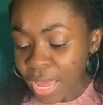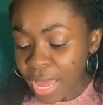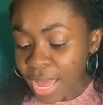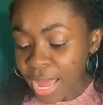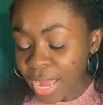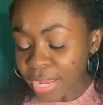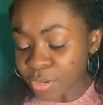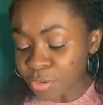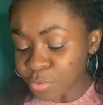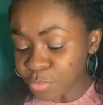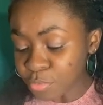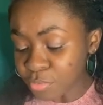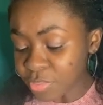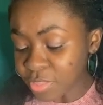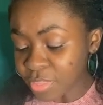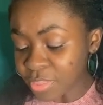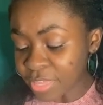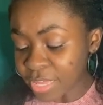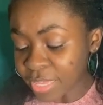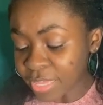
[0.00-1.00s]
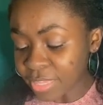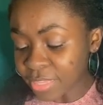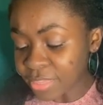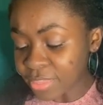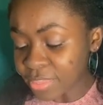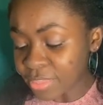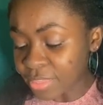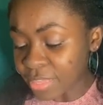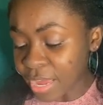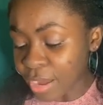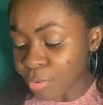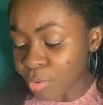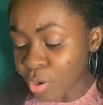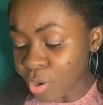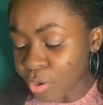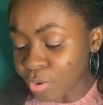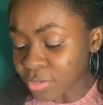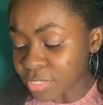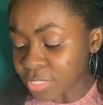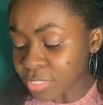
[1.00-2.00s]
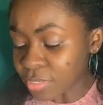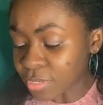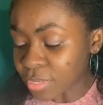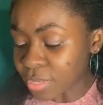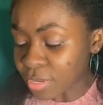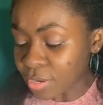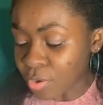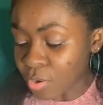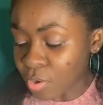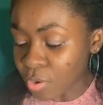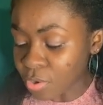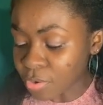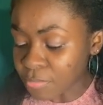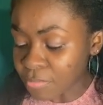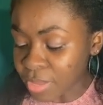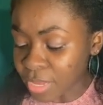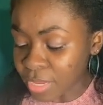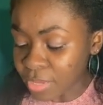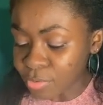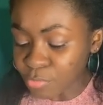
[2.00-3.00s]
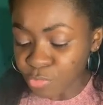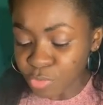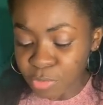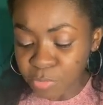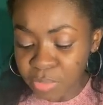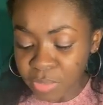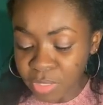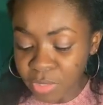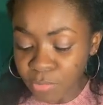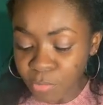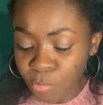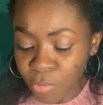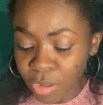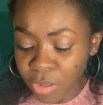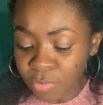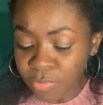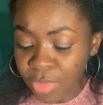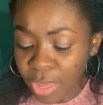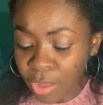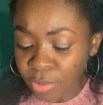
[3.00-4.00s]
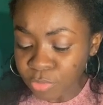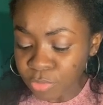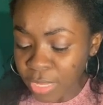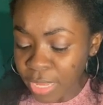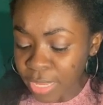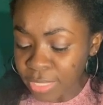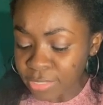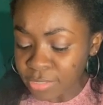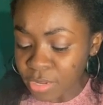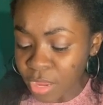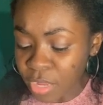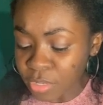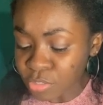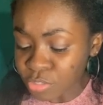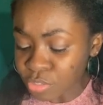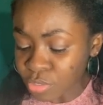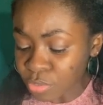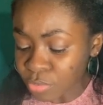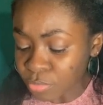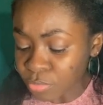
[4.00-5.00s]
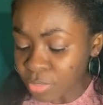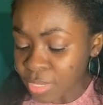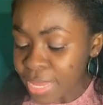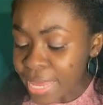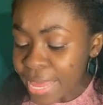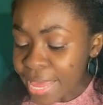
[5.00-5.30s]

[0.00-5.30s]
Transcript: I knew thee that thou art an hard man, reaping where thou hast not sown,